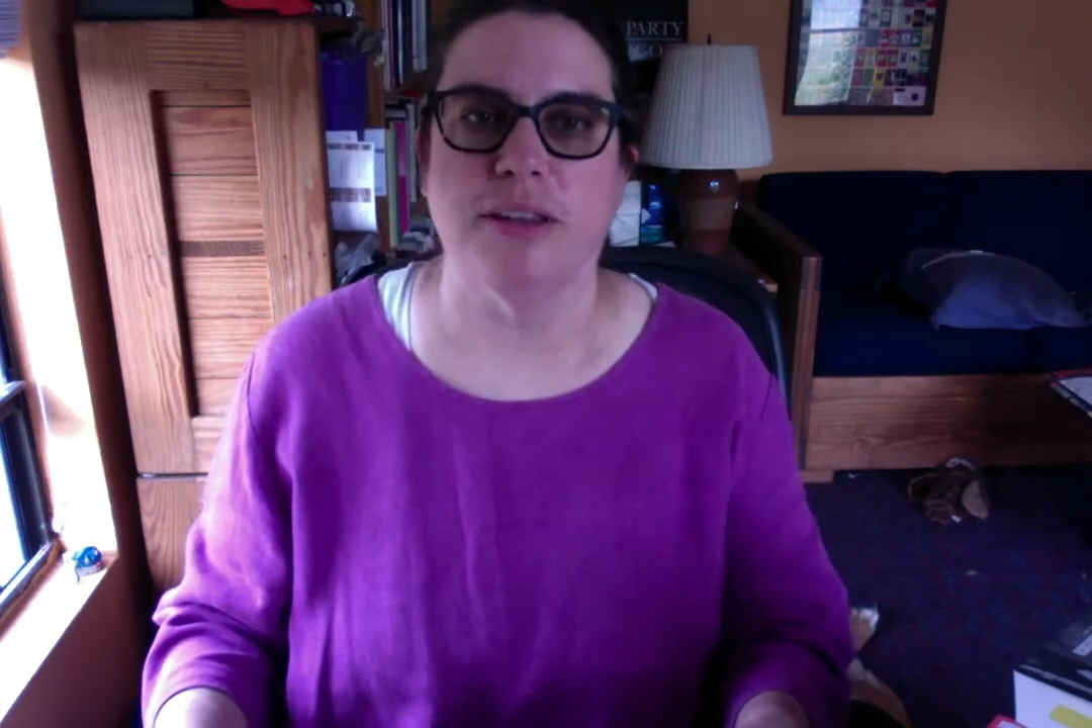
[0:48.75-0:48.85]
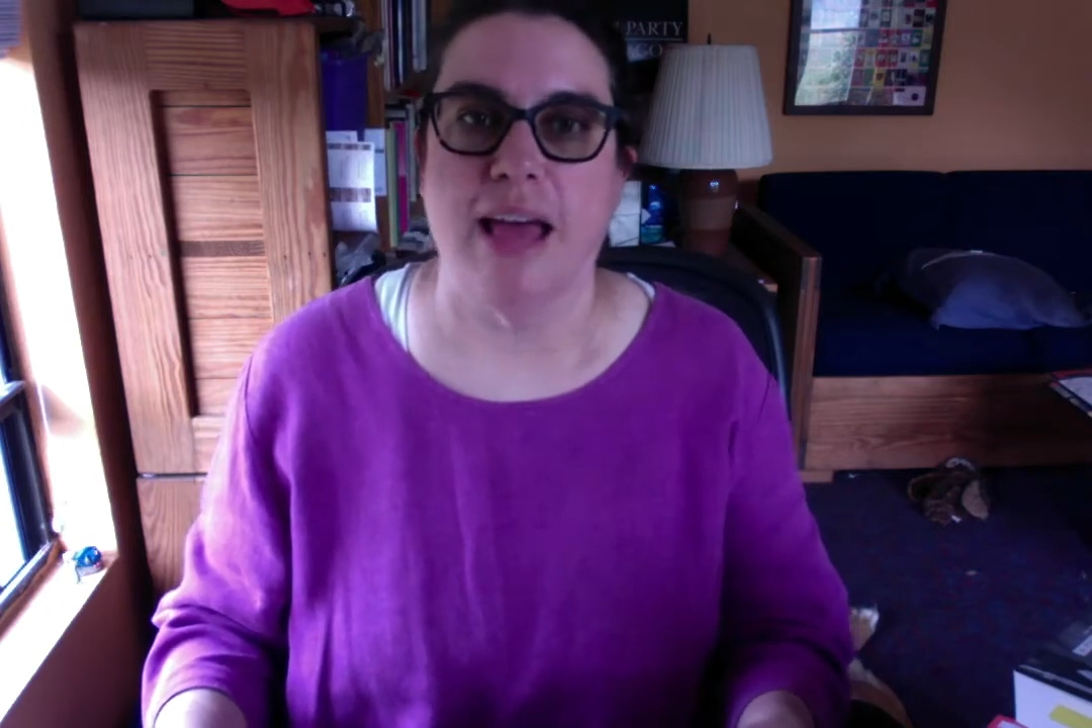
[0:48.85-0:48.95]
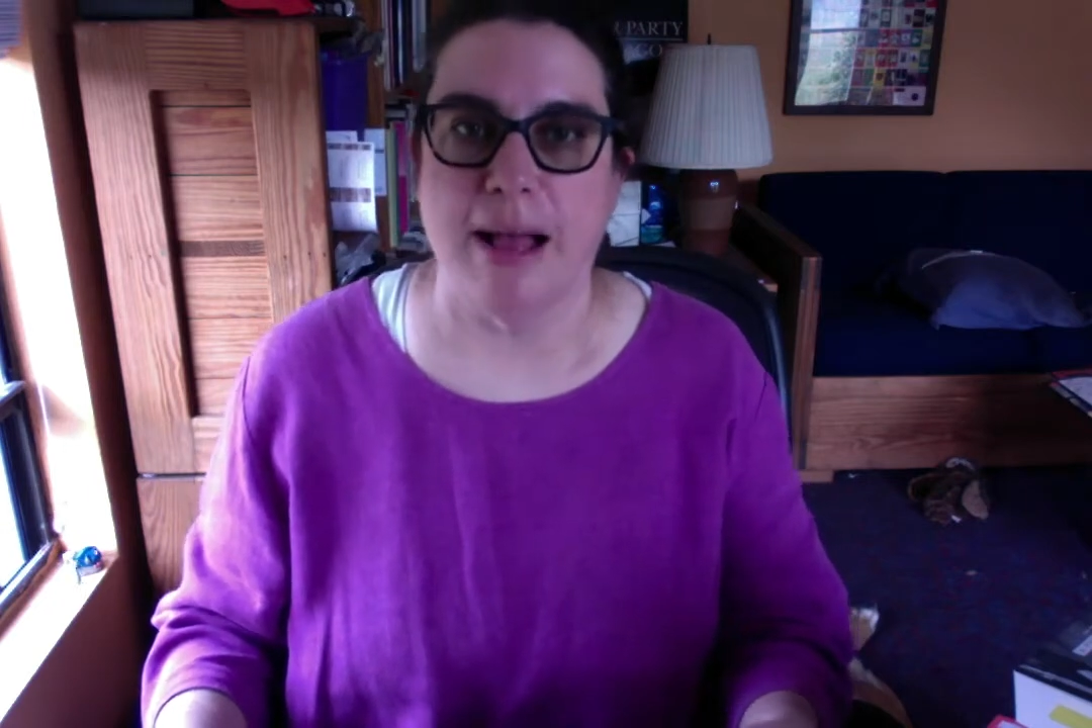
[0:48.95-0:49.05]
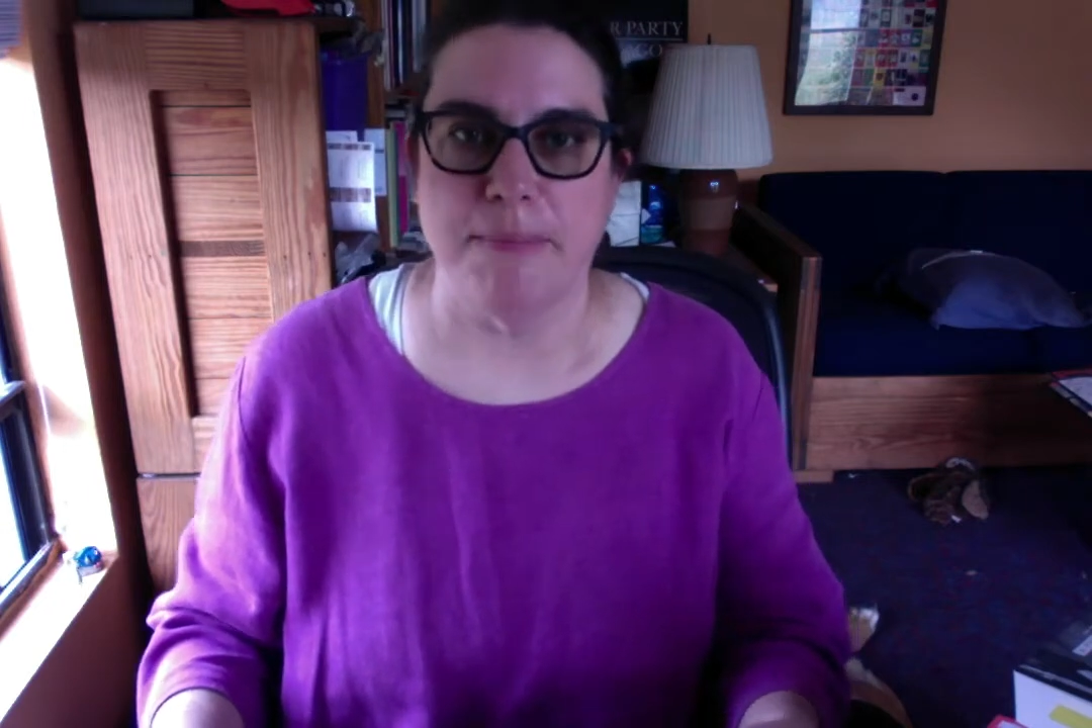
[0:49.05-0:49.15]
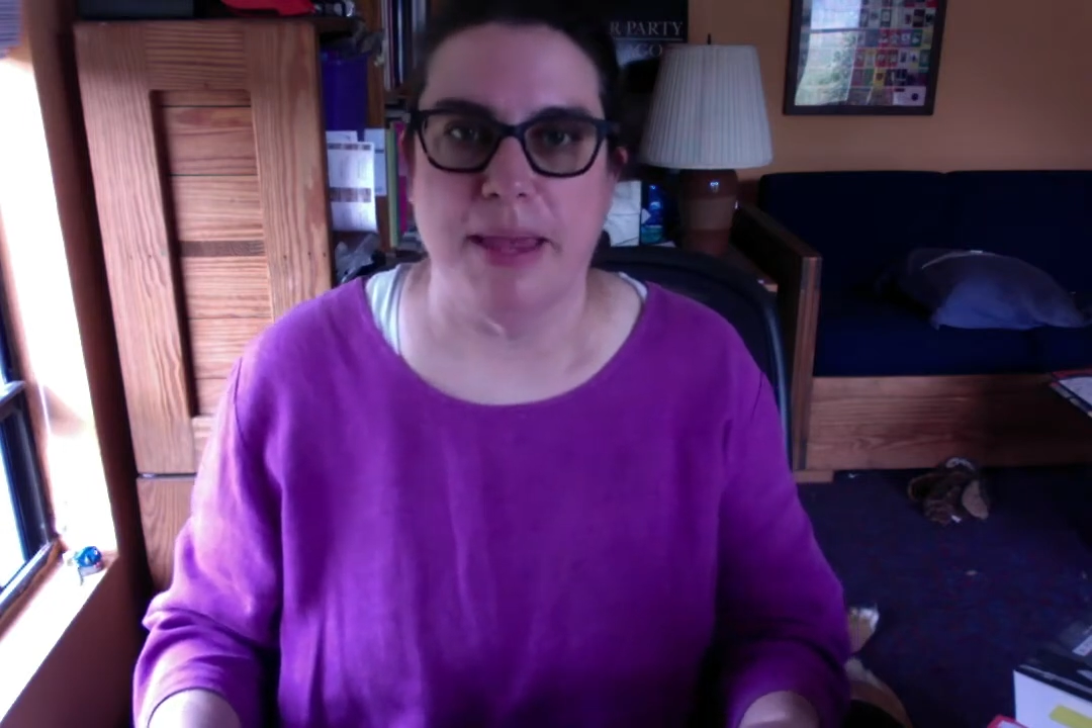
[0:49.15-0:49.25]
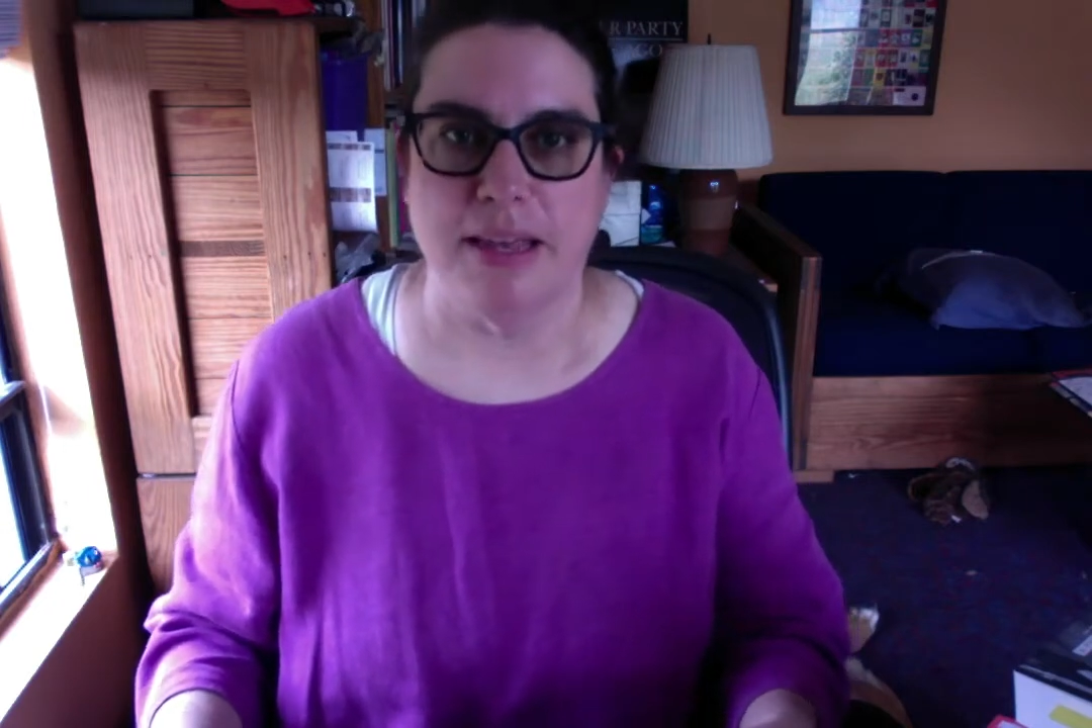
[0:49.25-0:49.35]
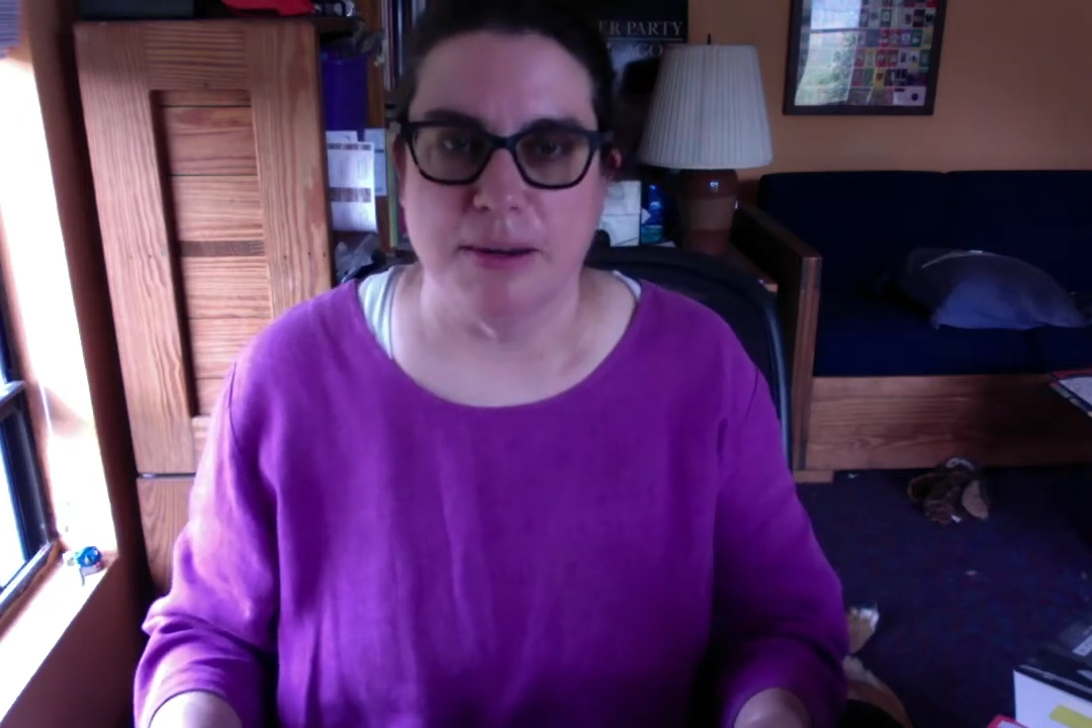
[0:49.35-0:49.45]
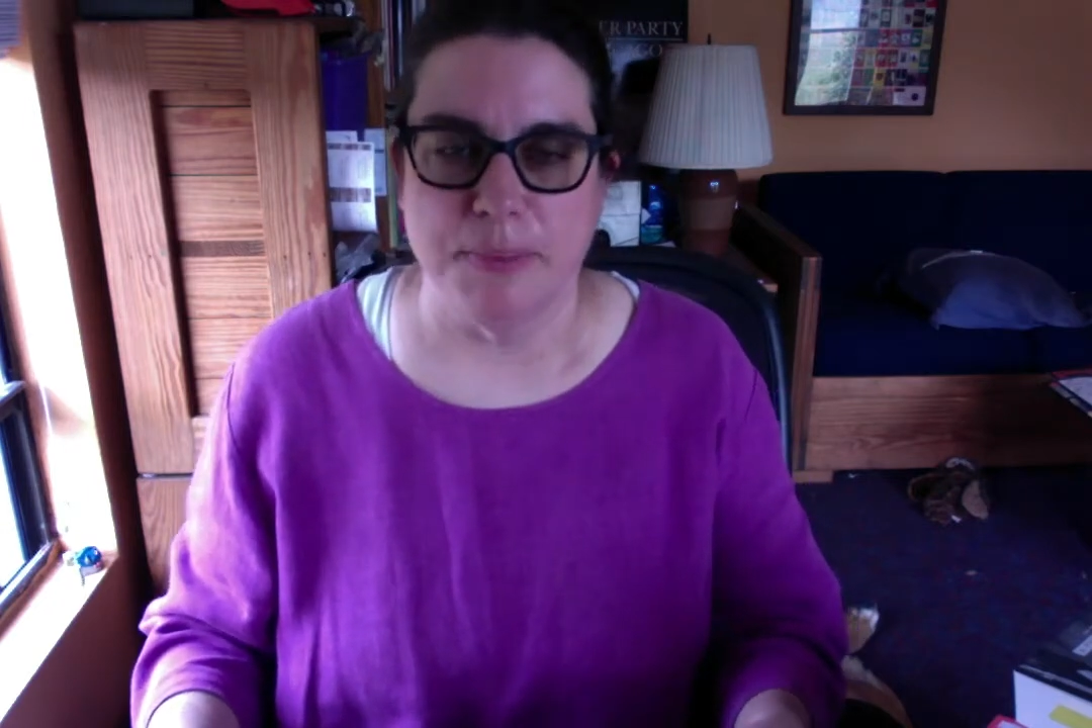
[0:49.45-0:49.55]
not make an